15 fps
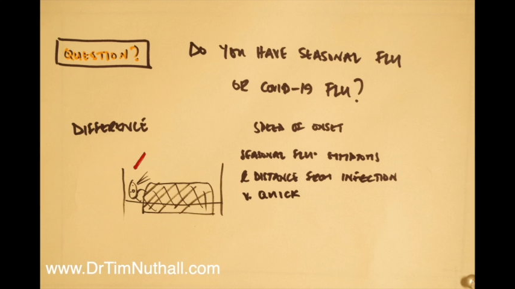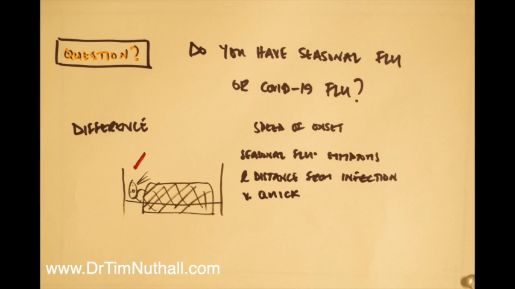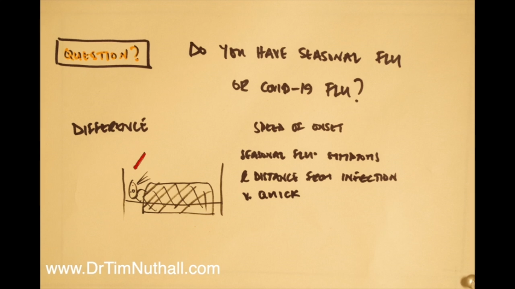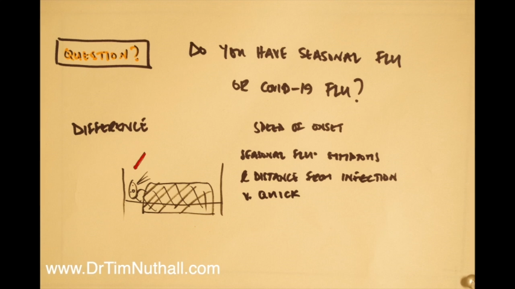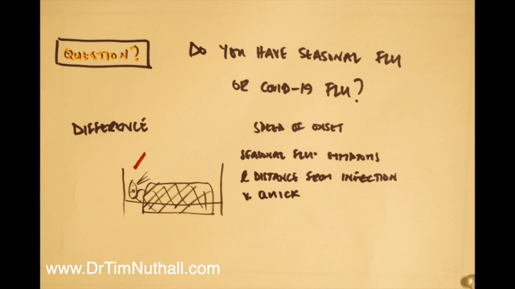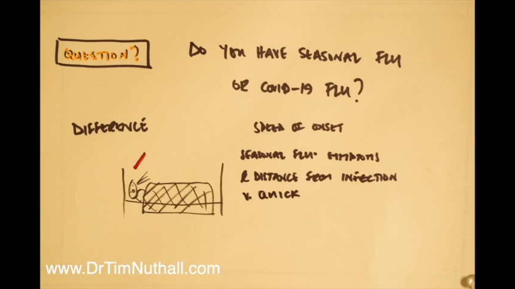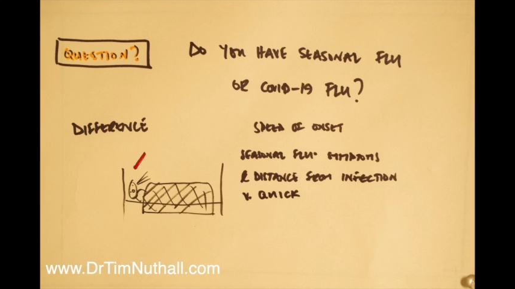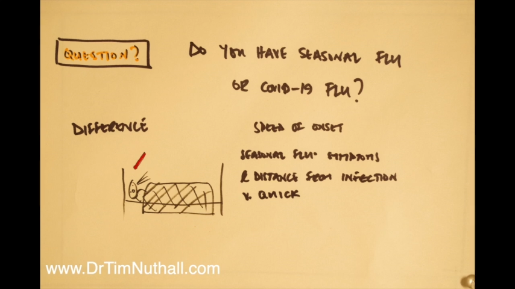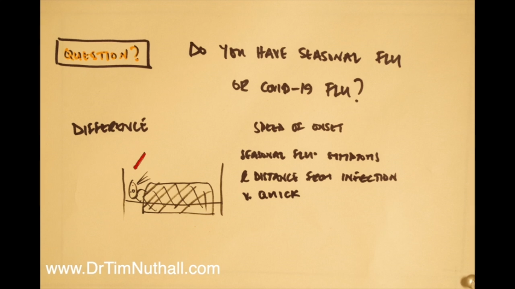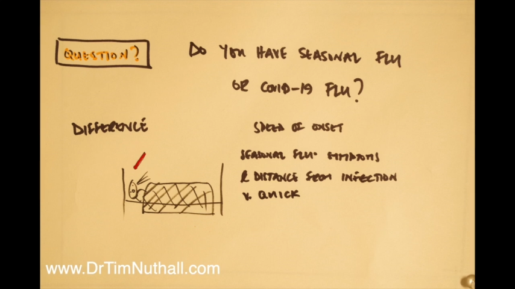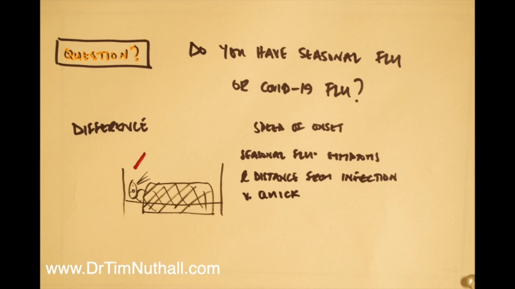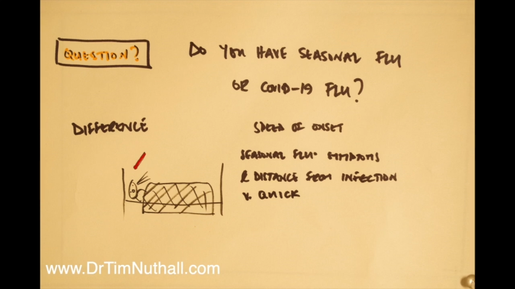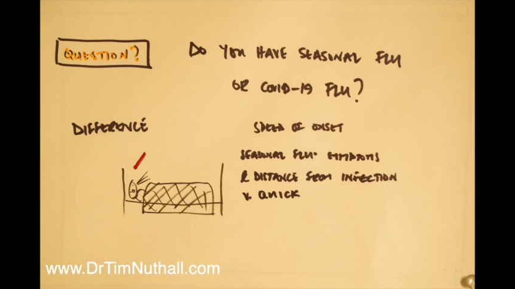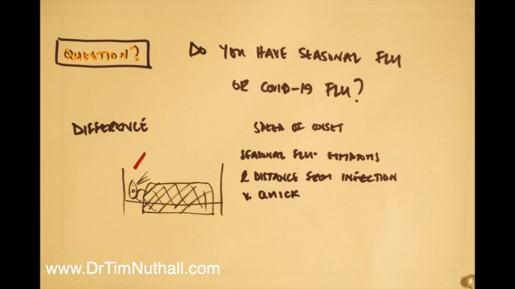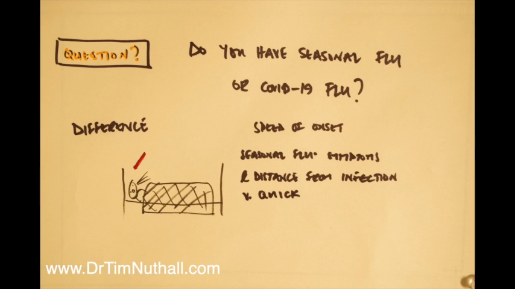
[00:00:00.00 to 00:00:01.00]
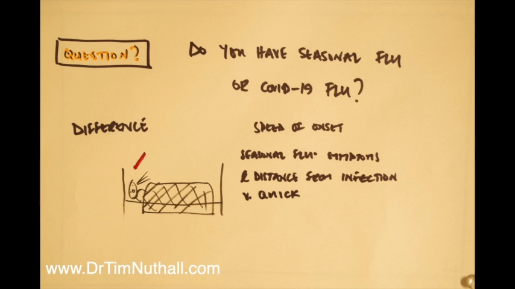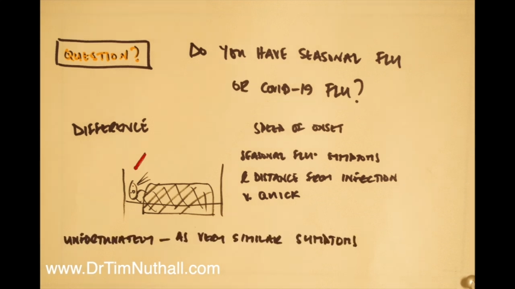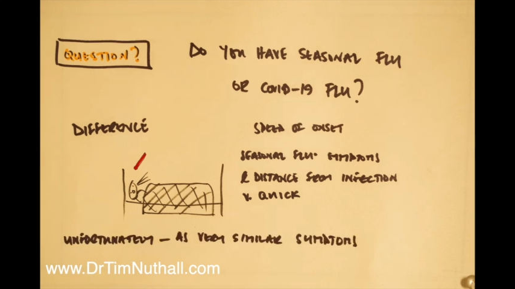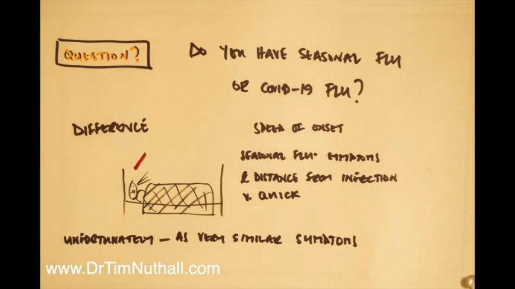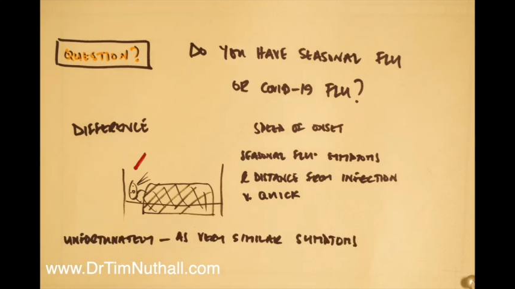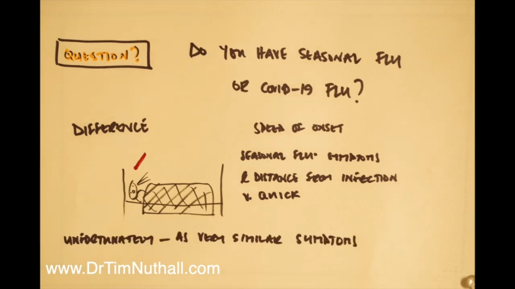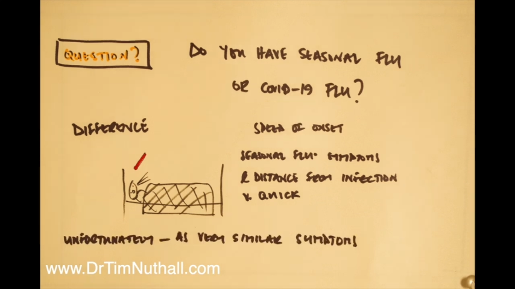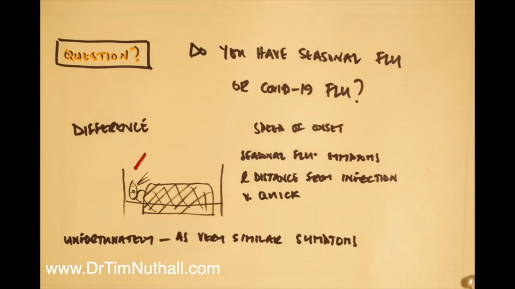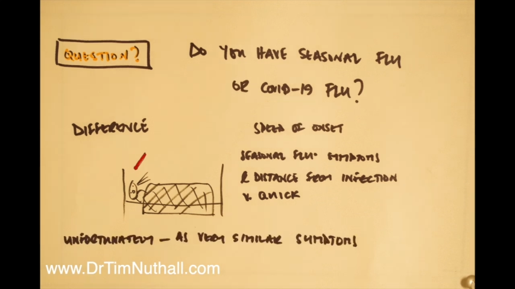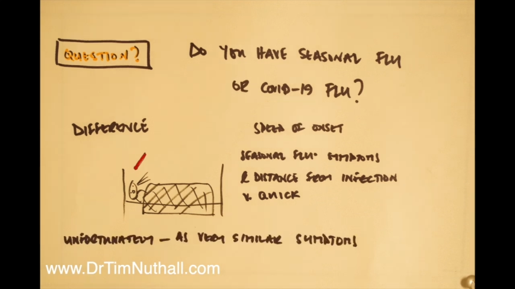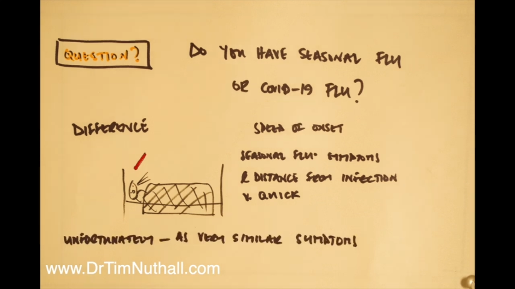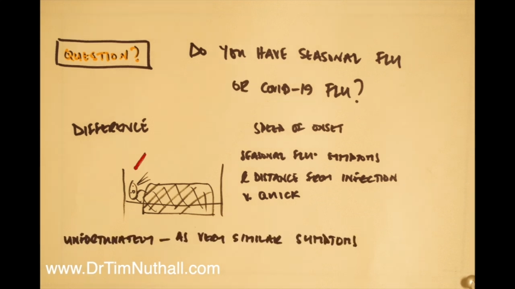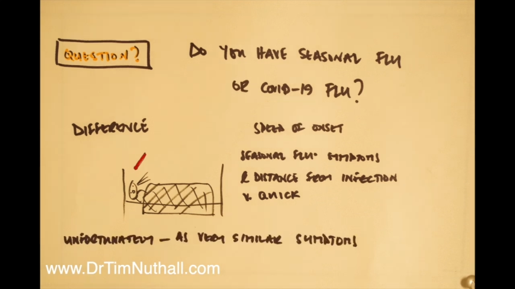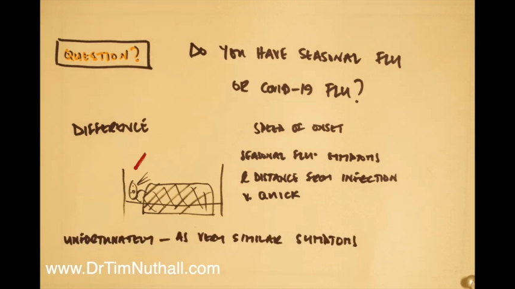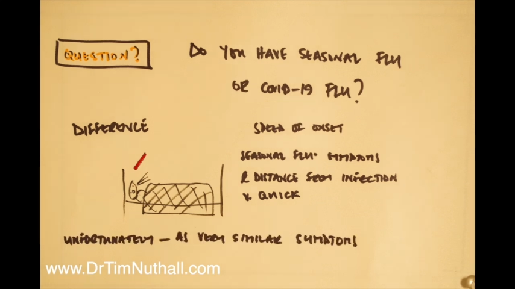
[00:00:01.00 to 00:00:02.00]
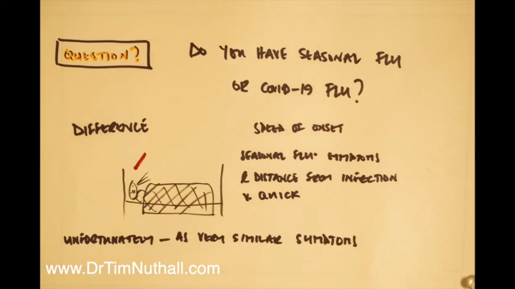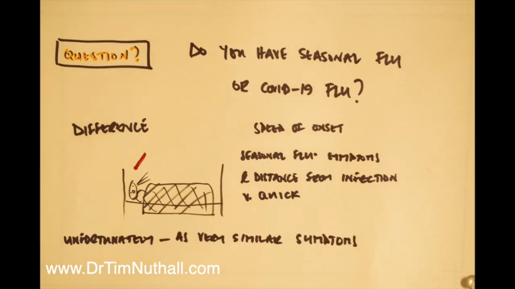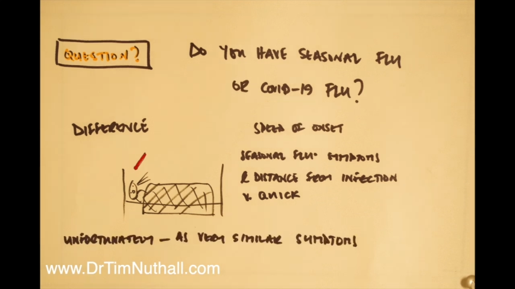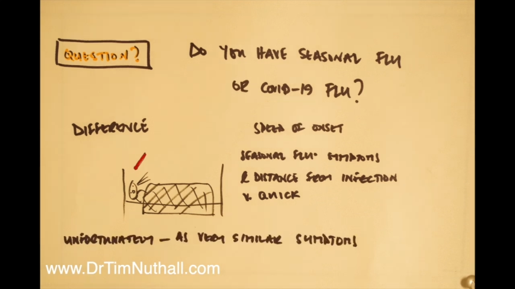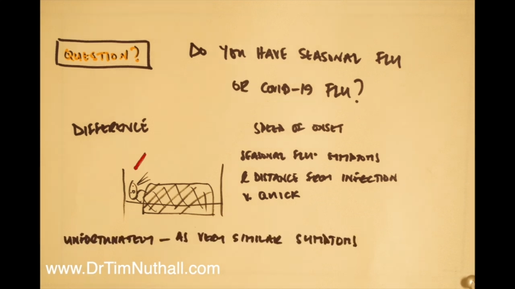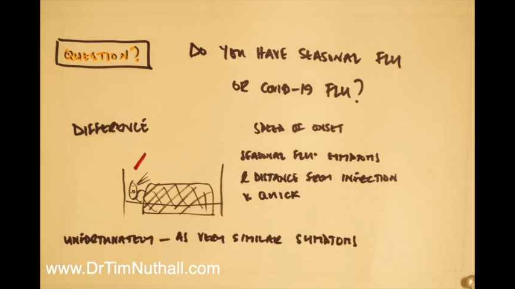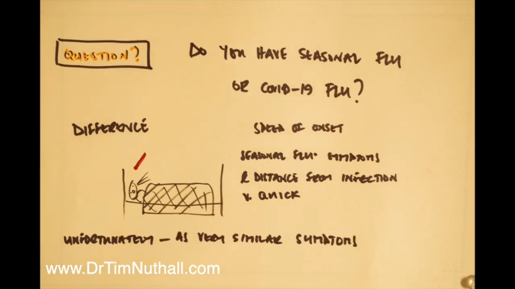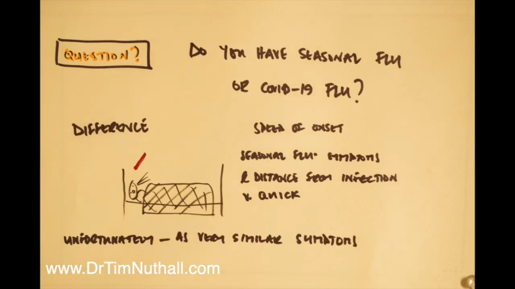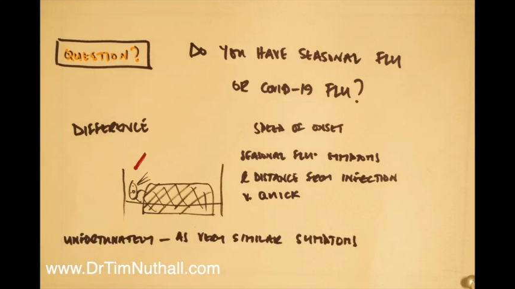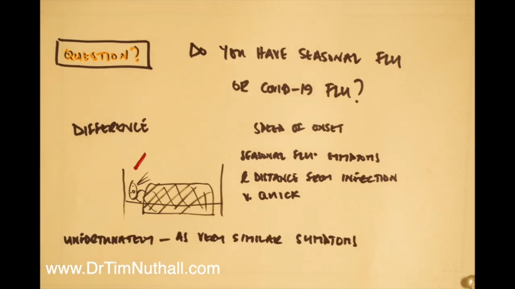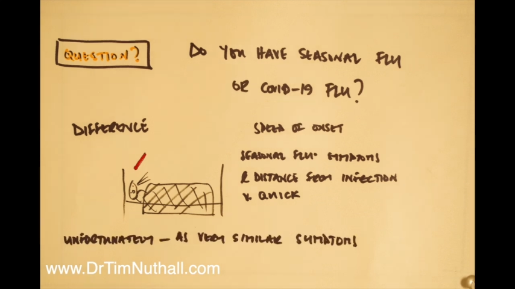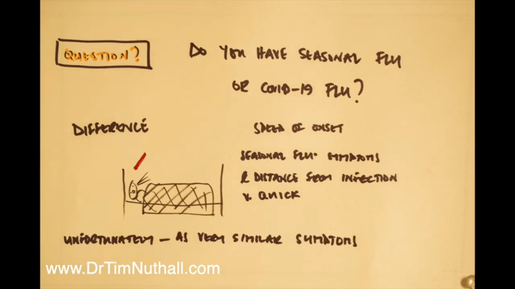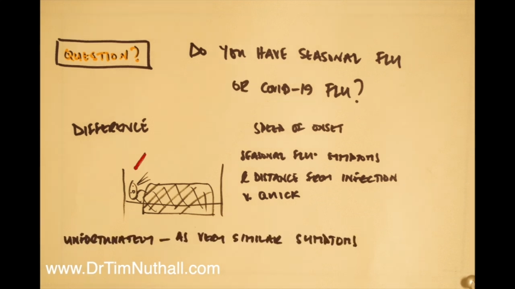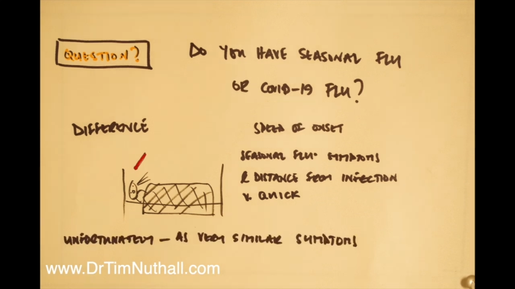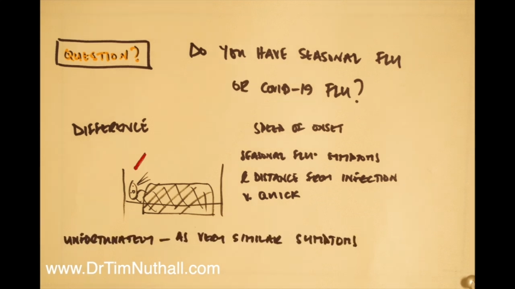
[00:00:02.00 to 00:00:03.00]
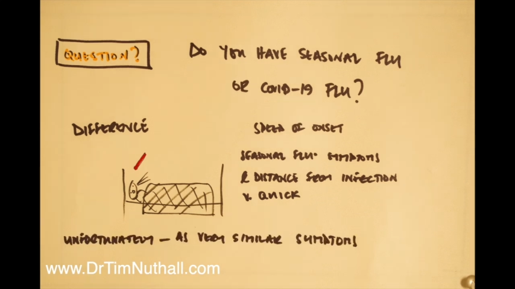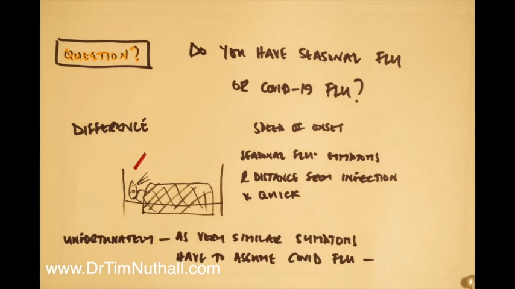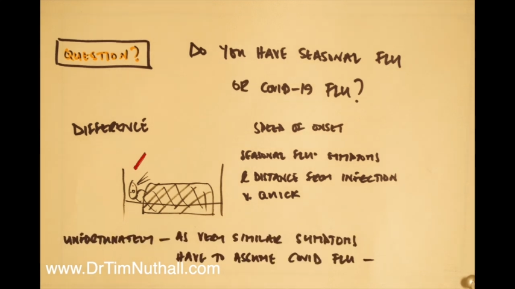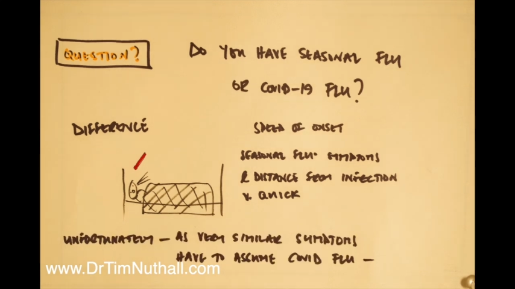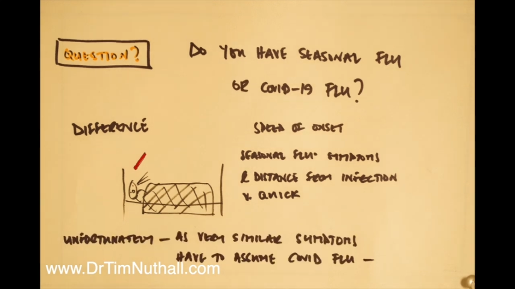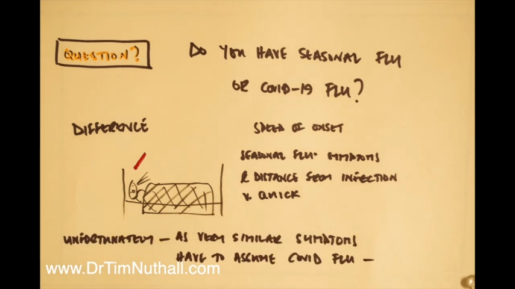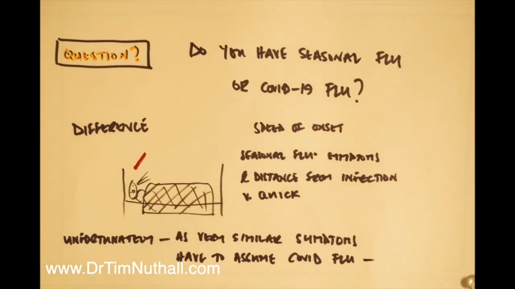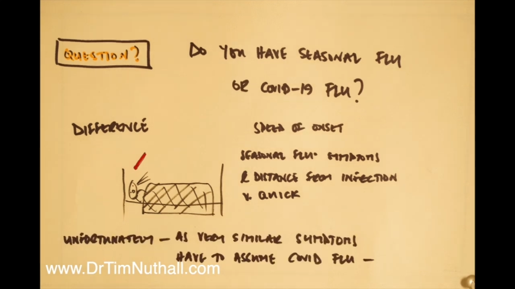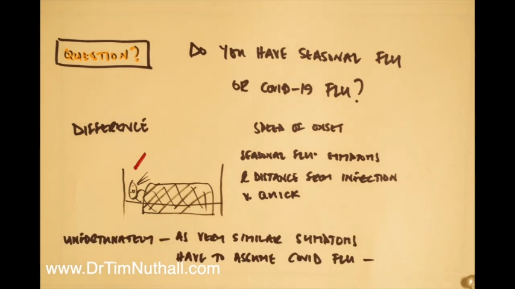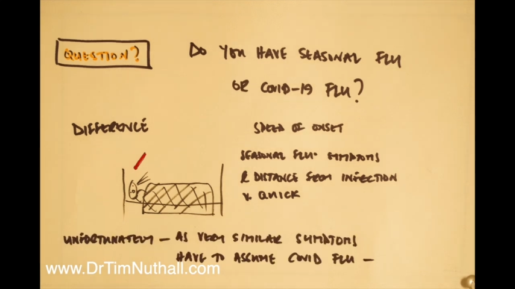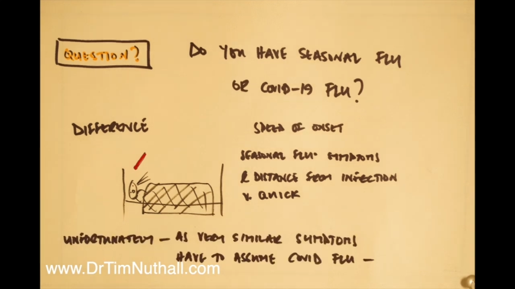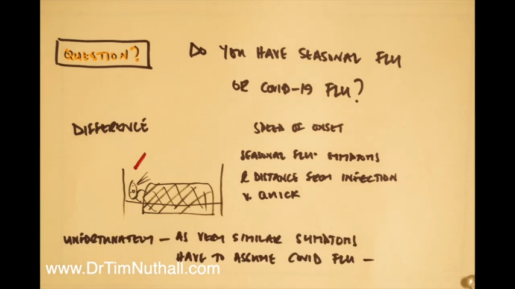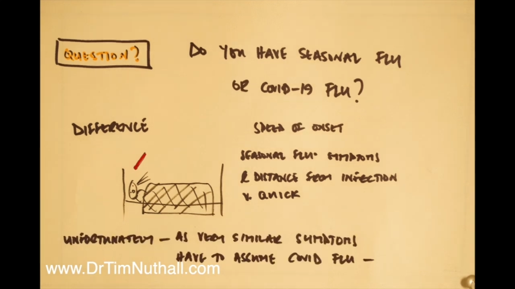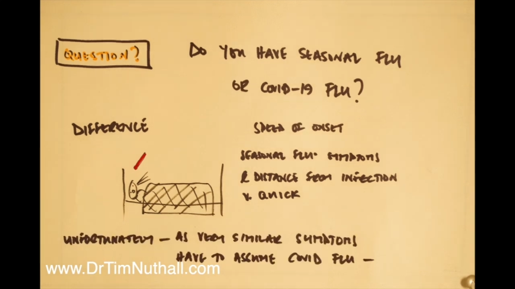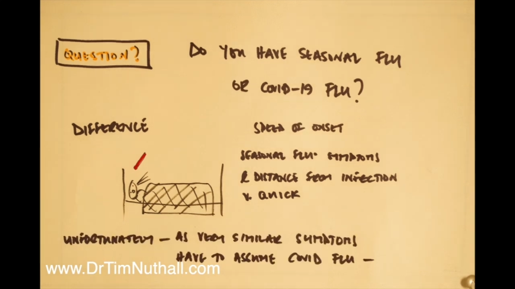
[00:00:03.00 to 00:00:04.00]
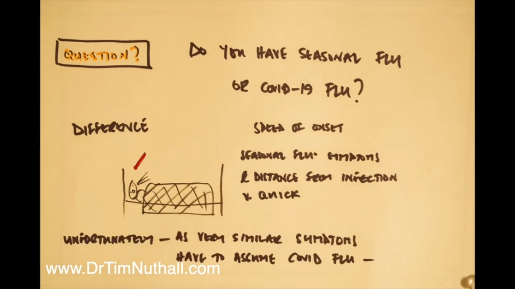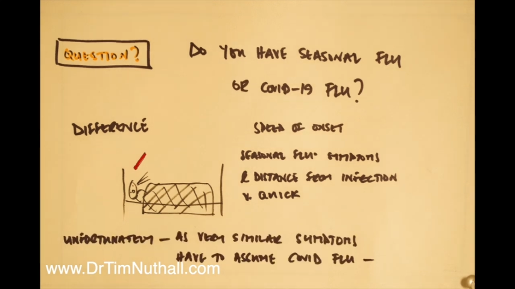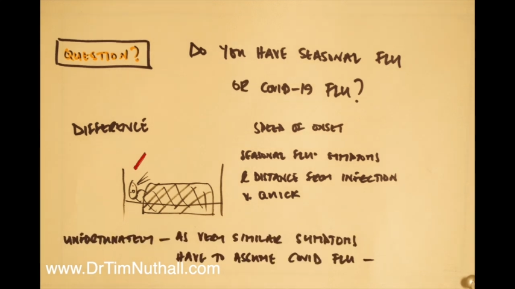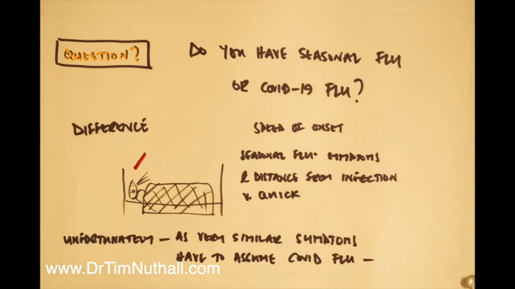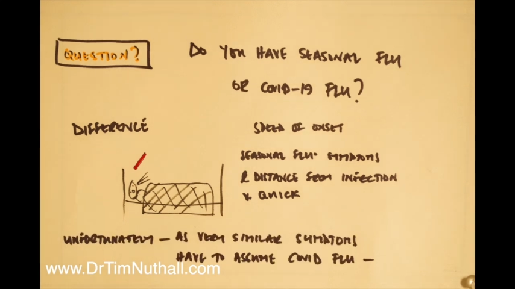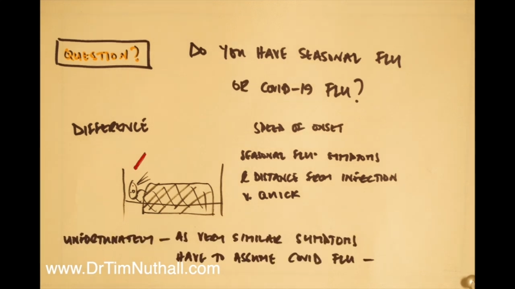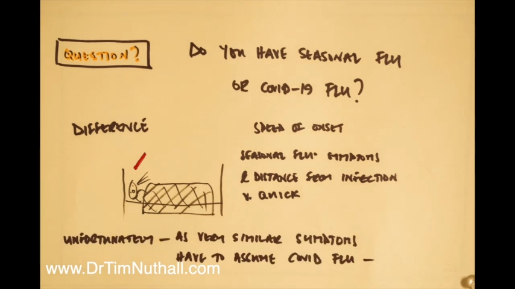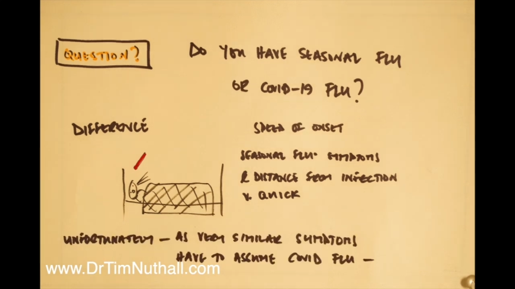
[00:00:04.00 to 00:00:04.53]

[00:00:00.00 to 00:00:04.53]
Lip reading: No face is visible, so there are no lips to read.